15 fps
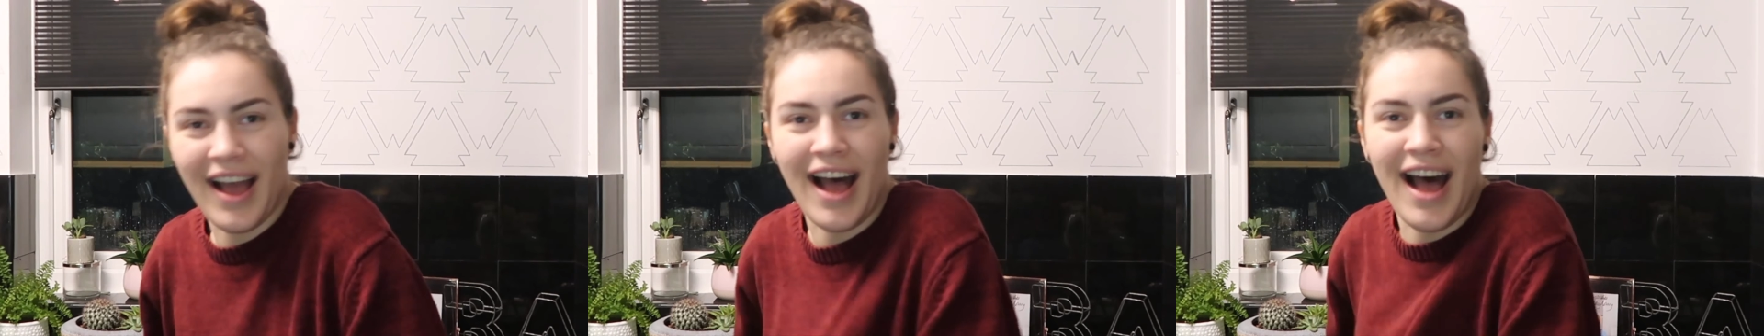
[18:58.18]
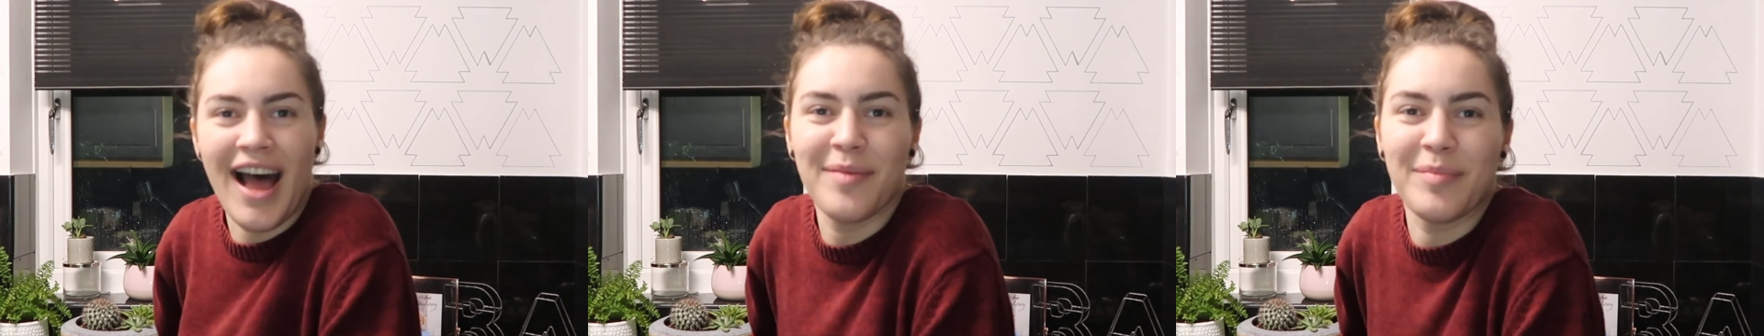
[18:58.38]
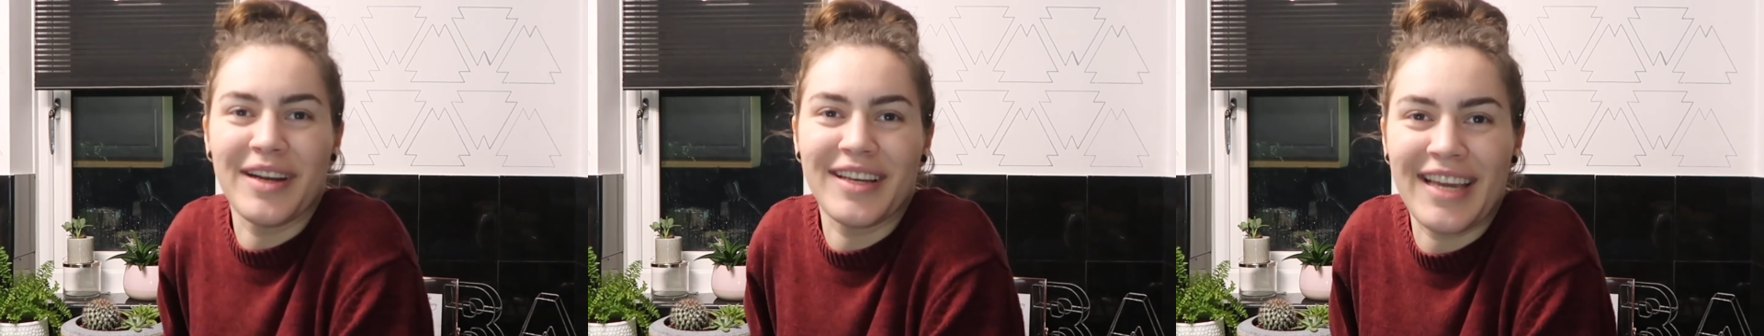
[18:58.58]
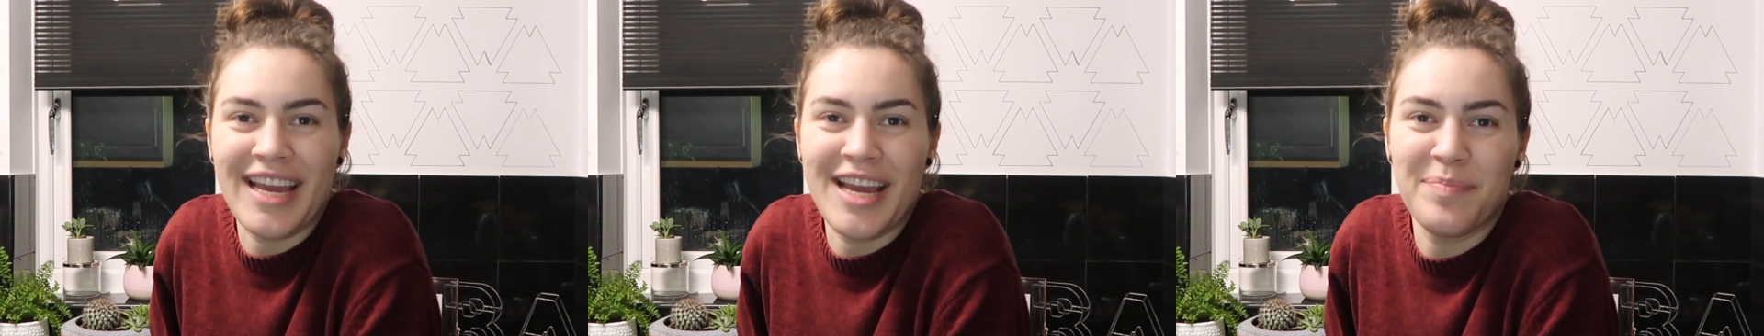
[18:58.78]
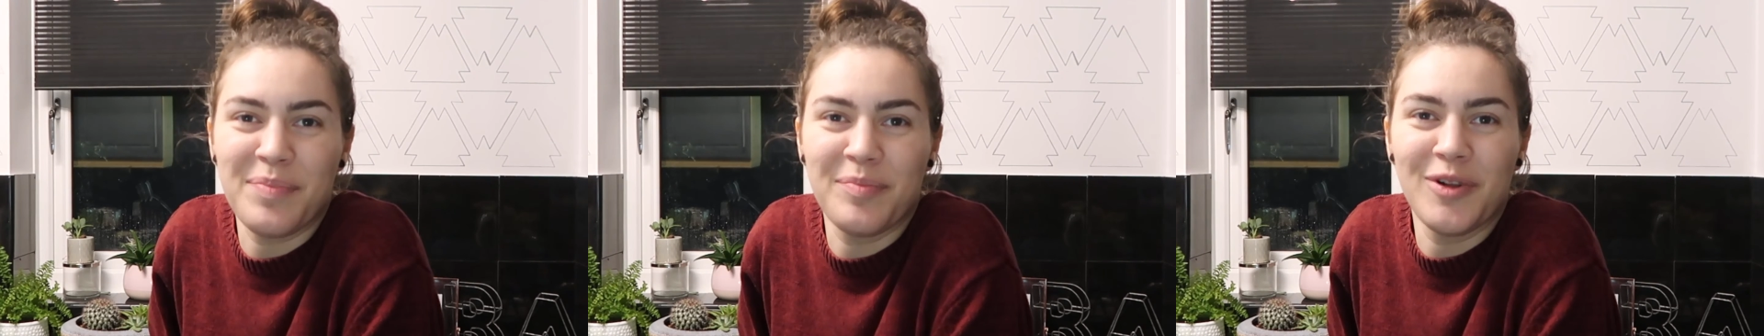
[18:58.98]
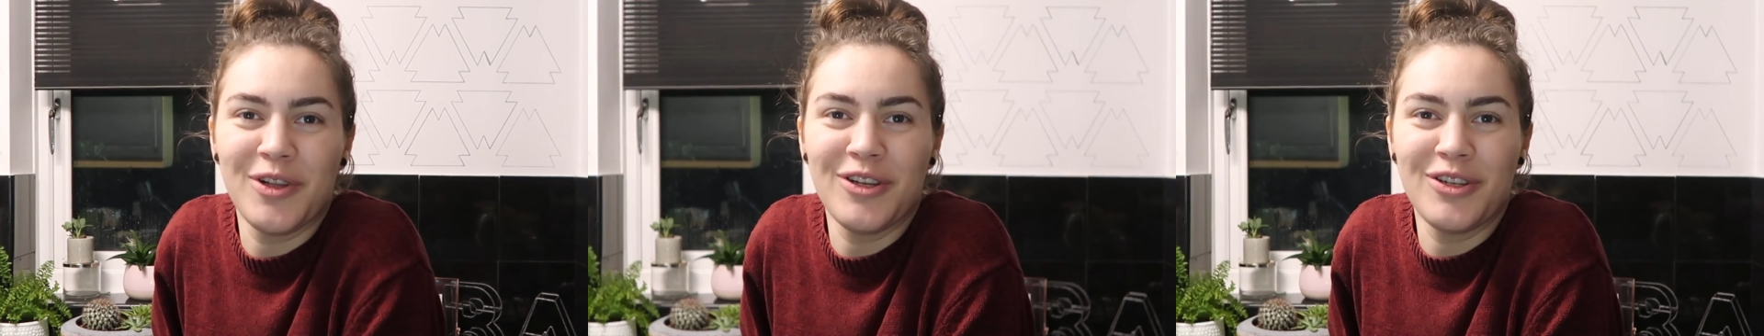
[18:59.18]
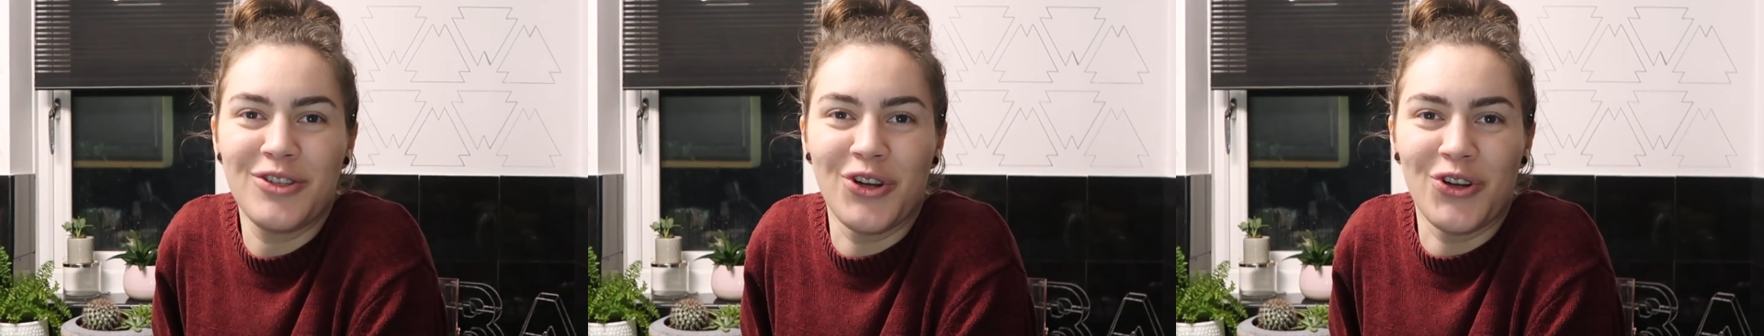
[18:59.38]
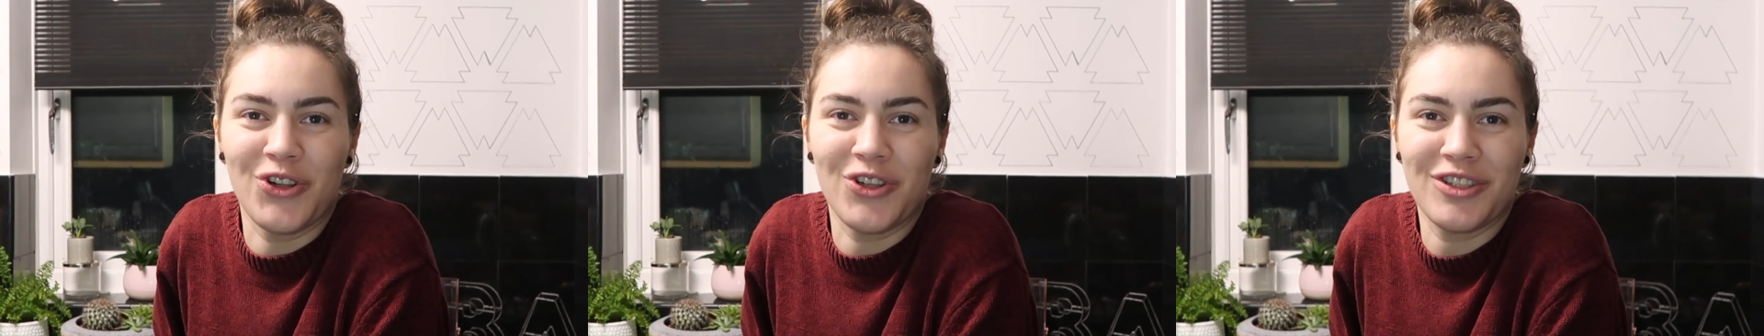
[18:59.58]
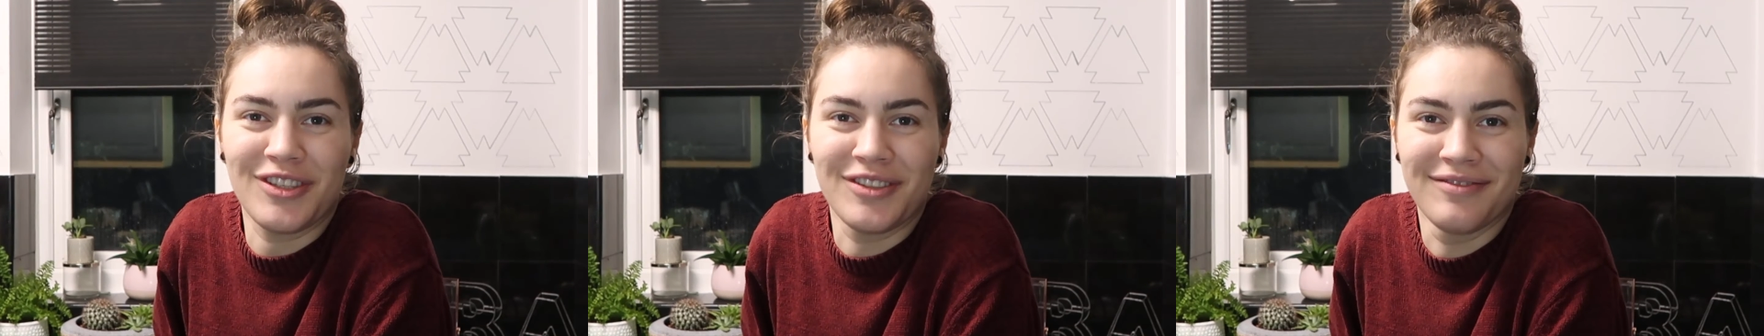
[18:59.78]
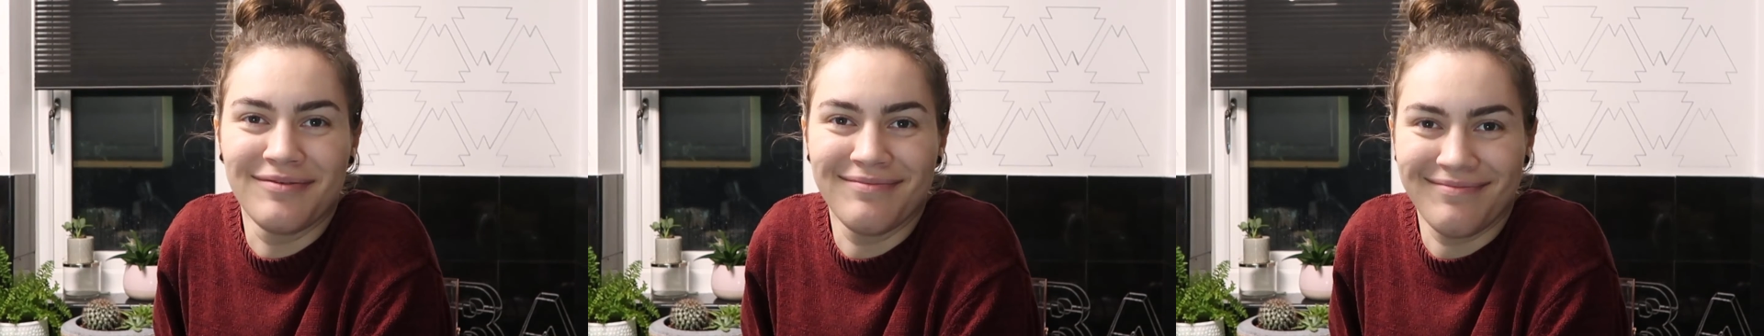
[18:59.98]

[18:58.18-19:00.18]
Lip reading: I'm a capable adult.